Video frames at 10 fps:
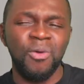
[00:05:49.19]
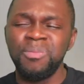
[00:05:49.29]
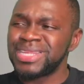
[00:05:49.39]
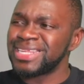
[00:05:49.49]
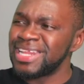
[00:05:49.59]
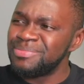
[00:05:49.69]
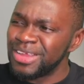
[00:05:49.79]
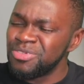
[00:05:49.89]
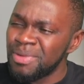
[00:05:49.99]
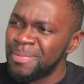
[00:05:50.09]
Ubus a
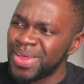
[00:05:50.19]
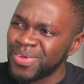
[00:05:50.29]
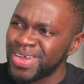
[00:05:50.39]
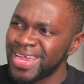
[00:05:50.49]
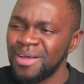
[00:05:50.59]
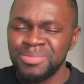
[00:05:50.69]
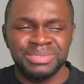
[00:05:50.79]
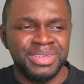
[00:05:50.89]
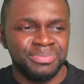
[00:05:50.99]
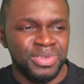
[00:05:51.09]
celebrity. You my ben or ya,
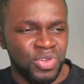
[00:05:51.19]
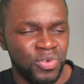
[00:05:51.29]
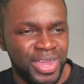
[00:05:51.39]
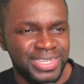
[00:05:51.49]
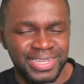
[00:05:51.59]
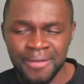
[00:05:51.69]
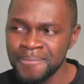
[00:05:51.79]
obviously, meton wedgie.